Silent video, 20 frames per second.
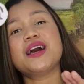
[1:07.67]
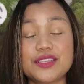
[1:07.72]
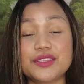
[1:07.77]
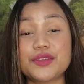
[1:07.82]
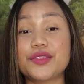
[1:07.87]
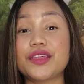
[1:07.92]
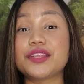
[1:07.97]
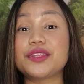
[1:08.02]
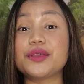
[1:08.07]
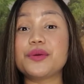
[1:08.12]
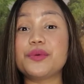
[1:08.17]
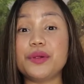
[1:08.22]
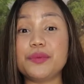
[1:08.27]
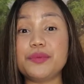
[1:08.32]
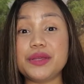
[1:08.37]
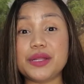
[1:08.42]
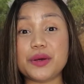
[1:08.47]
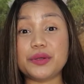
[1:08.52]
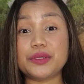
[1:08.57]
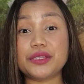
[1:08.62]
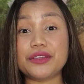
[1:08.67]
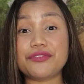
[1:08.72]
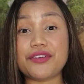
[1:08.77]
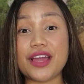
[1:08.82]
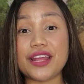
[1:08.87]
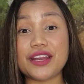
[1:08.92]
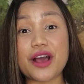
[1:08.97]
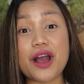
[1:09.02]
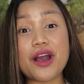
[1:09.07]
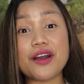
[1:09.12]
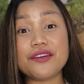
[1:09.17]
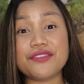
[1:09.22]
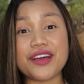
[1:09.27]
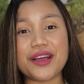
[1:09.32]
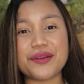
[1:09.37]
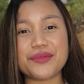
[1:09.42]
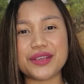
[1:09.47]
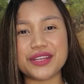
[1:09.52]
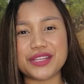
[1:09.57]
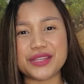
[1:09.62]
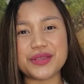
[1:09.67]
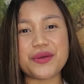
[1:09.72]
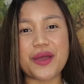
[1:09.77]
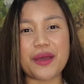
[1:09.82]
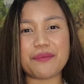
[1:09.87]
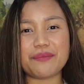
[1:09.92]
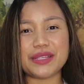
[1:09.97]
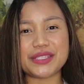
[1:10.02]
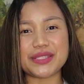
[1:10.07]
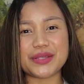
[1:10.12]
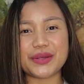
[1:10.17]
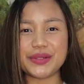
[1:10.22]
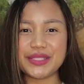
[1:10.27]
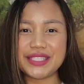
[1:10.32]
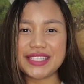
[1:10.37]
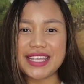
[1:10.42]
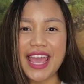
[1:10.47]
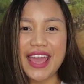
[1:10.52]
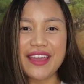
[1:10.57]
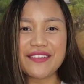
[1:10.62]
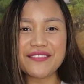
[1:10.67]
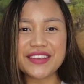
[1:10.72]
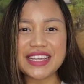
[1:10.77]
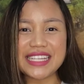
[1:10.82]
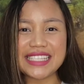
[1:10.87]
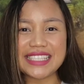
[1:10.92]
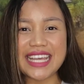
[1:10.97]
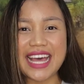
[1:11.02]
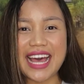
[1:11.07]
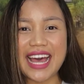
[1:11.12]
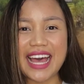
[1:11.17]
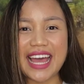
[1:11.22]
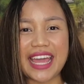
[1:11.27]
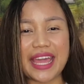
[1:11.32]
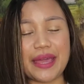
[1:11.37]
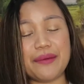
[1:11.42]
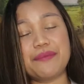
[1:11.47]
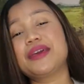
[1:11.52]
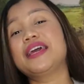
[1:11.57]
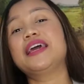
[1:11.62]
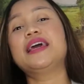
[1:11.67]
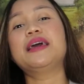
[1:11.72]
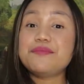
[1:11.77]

so that you will be notified of our new episodes every time.